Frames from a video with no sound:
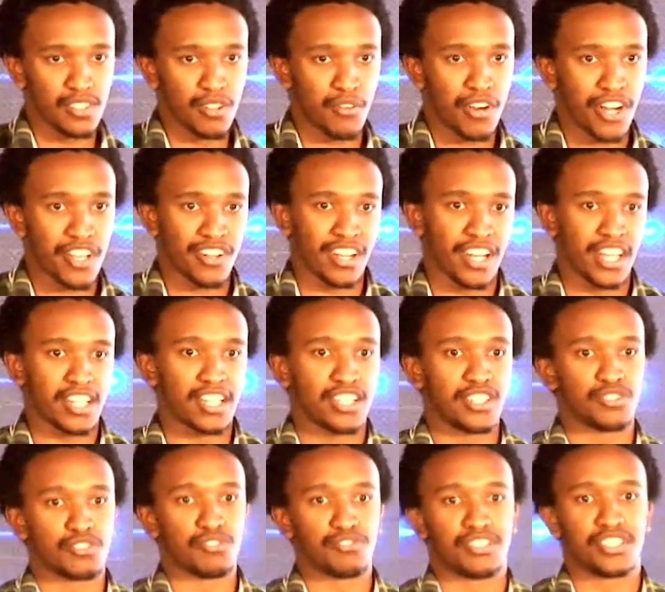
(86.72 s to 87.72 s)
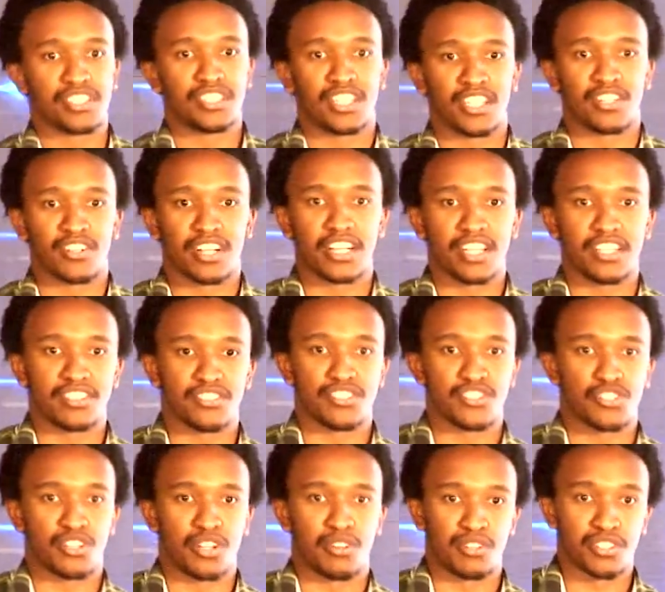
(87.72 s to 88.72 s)
where you're likely to fit in an
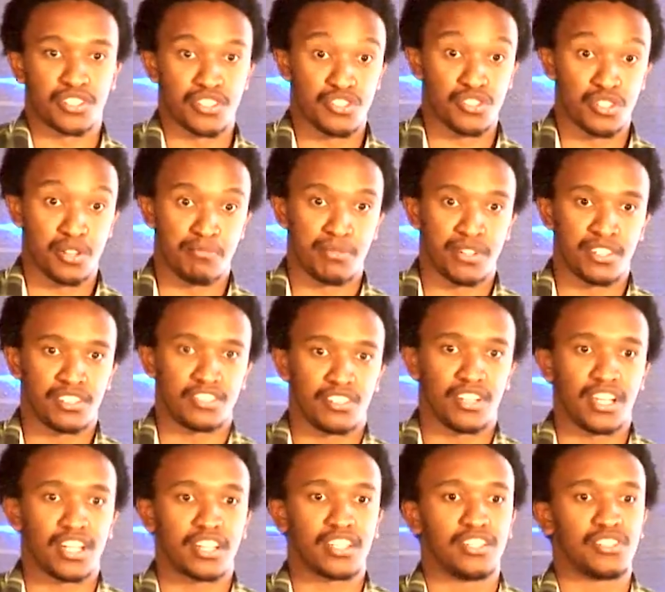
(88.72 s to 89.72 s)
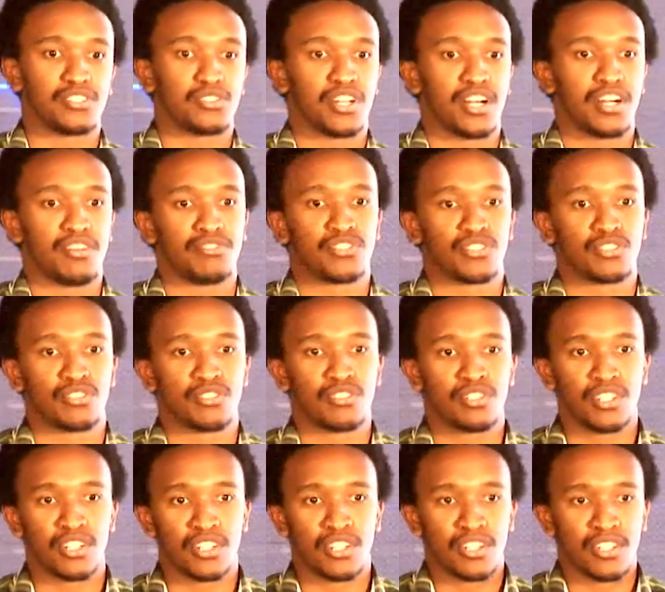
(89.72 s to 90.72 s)
organization, or what job you're likely to have. So,
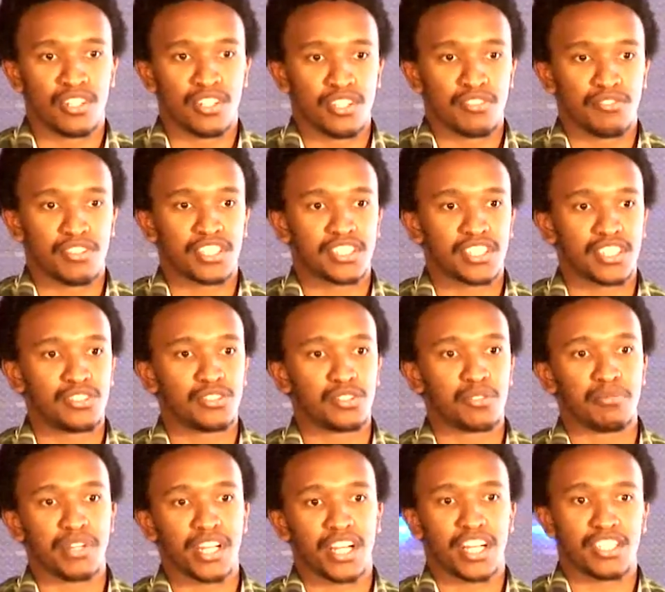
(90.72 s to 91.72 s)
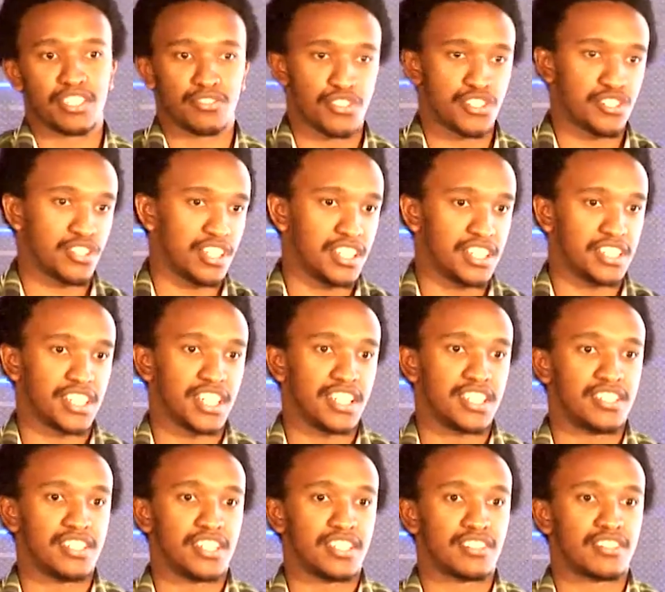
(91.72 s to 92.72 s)
if you're trying to make artificial
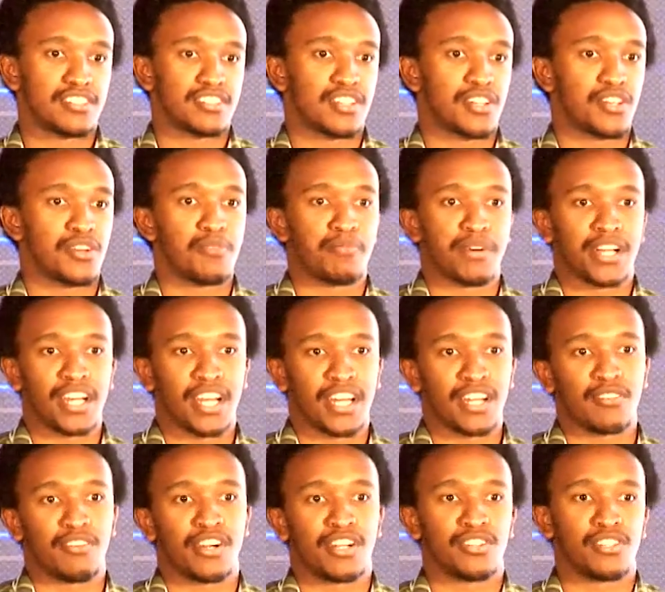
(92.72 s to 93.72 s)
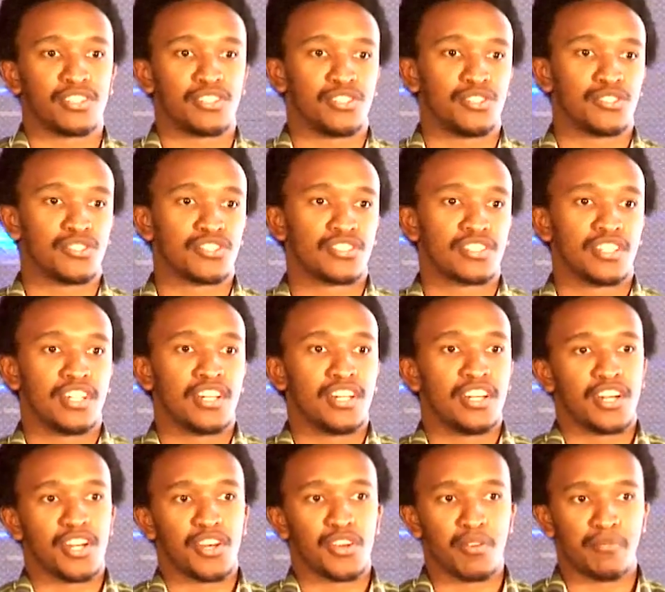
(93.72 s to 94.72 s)
intelligence human-like, why not use
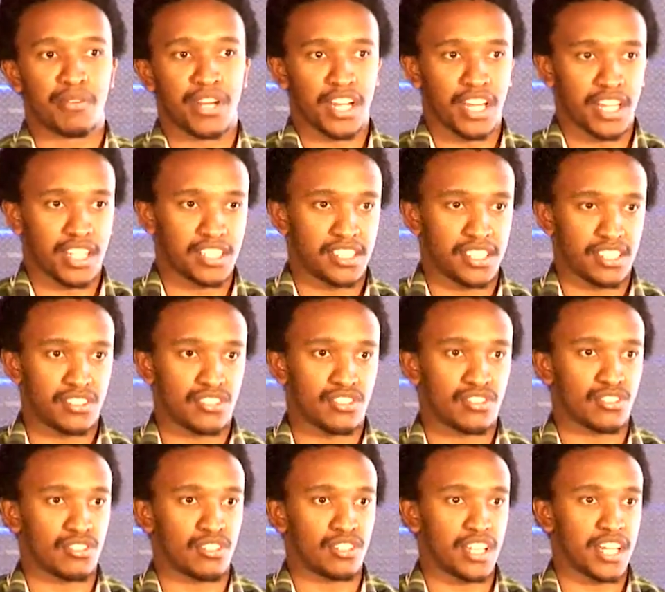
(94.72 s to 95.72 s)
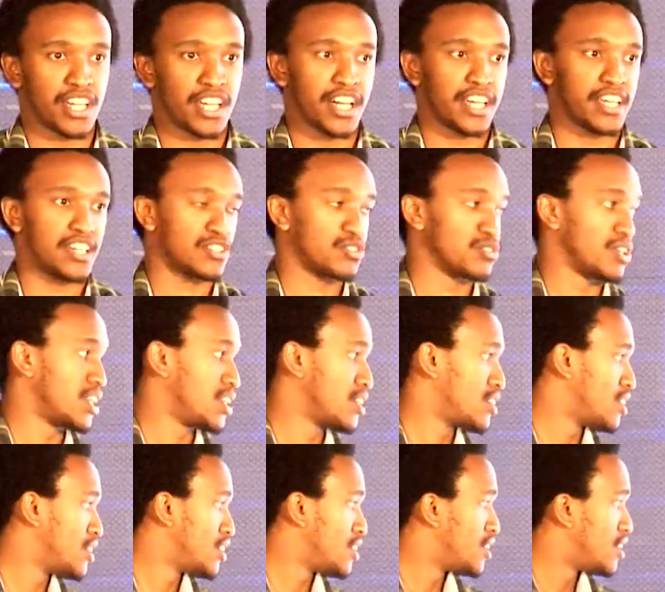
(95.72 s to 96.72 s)
human-like tests on AI as well?
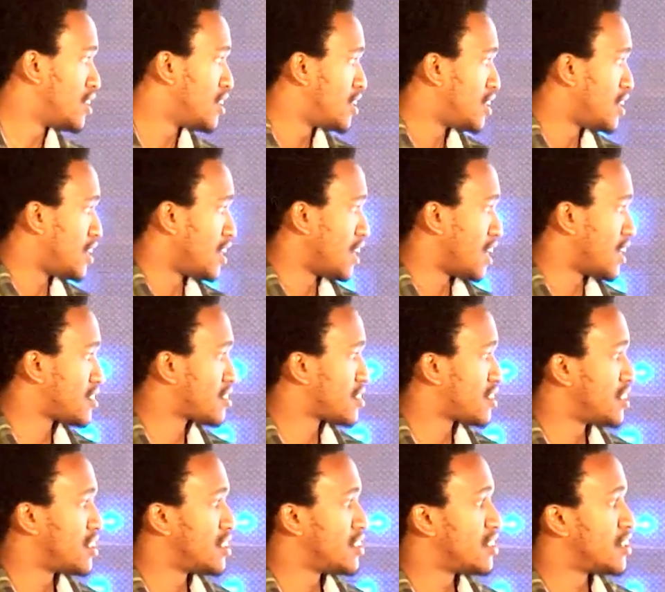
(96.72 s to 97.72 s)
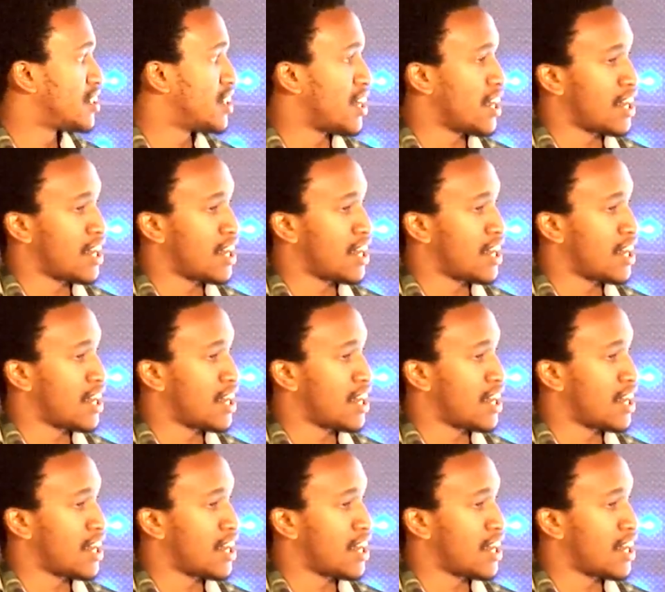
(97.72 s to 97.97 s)
Lastly,